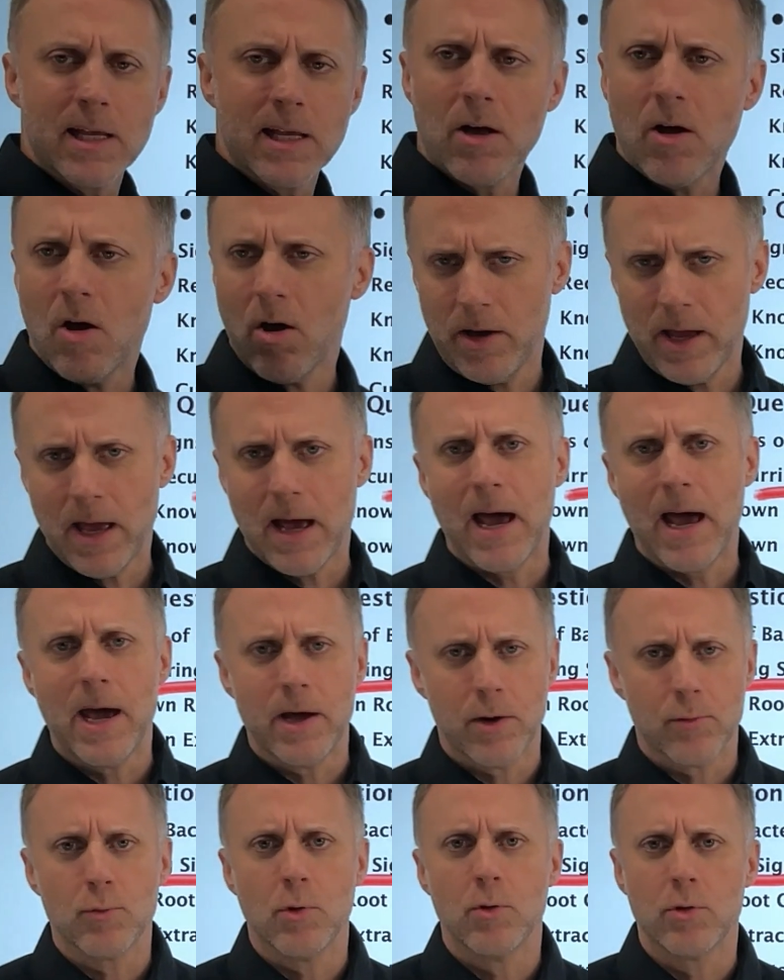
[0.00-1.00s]
like, oh yeah, I
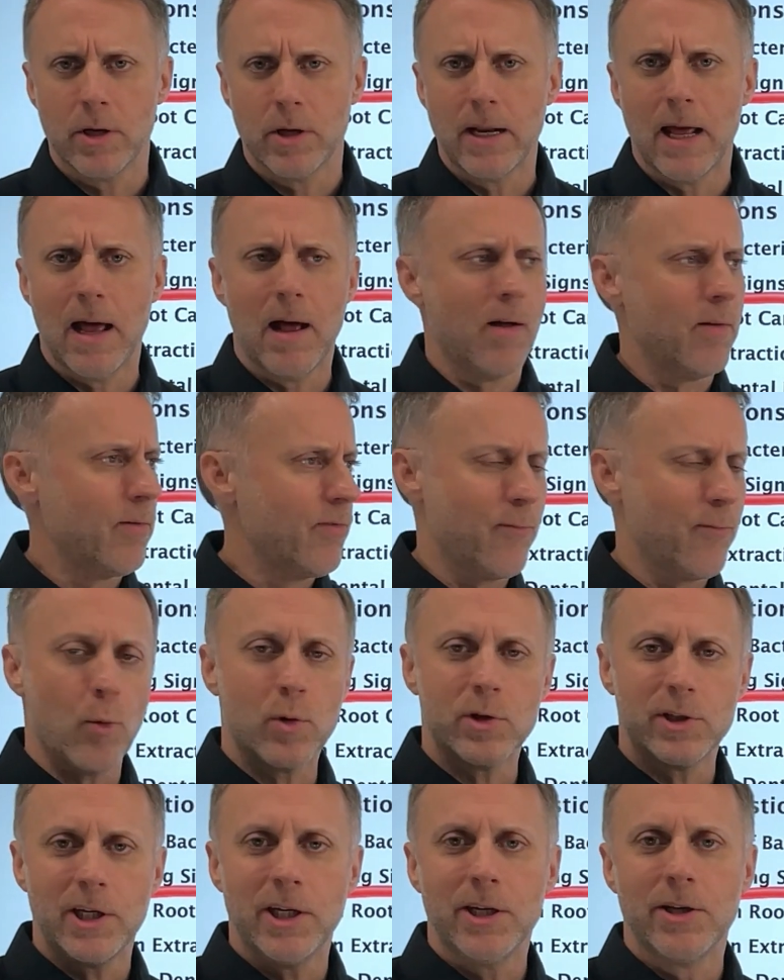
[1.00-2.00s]
had a root canal
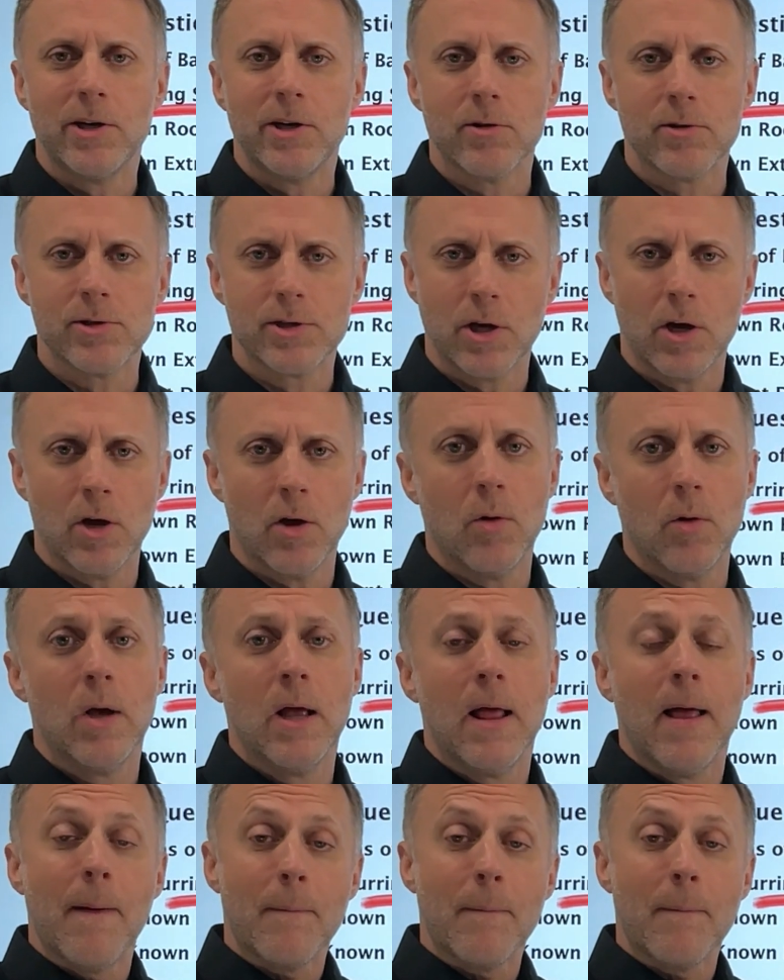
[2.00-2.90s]
14 years ago,